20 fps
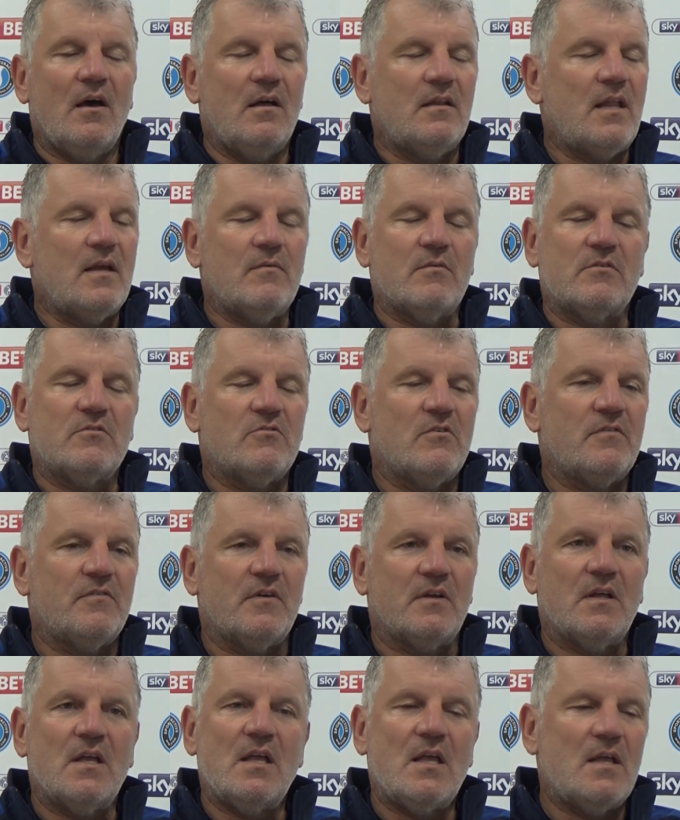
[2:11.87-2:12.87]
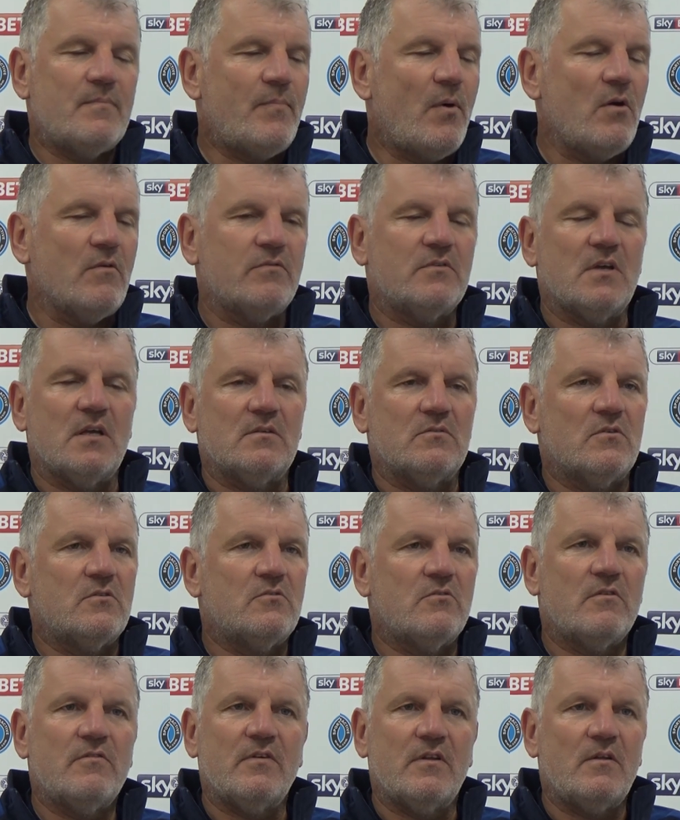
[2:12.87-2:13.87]
And they were terrific. Both teams were
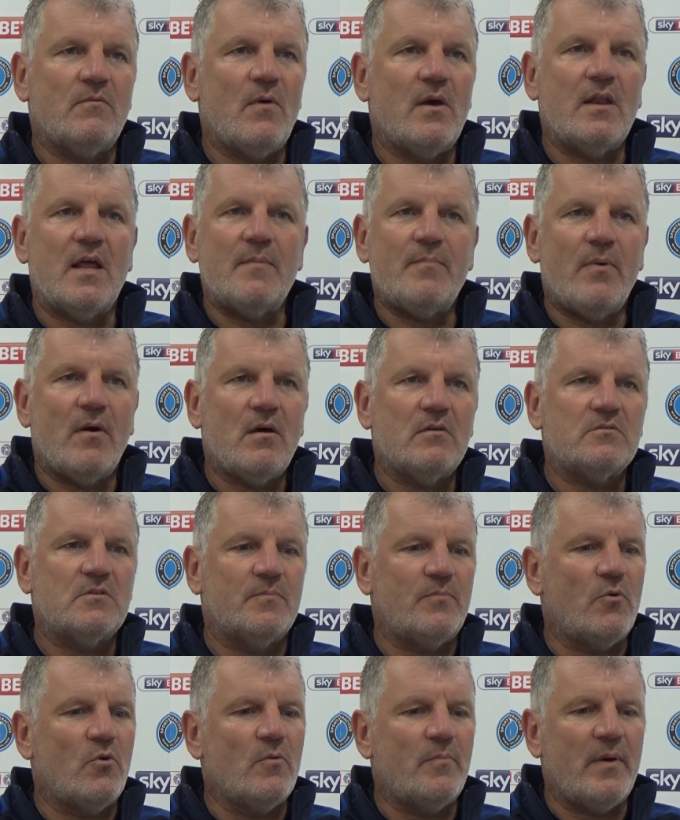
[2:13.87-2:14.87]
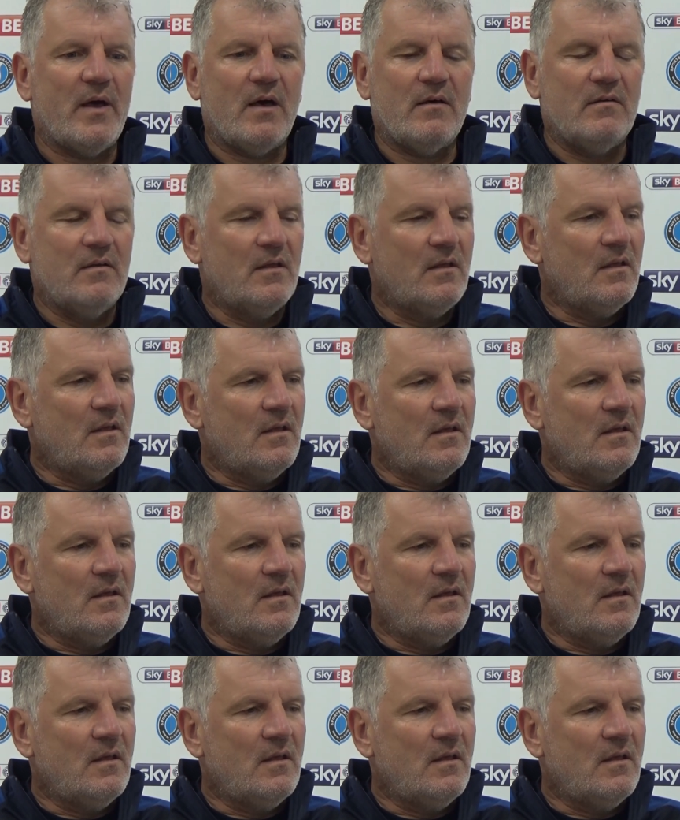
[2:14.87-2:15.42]
terrific, the way they passed the ball about.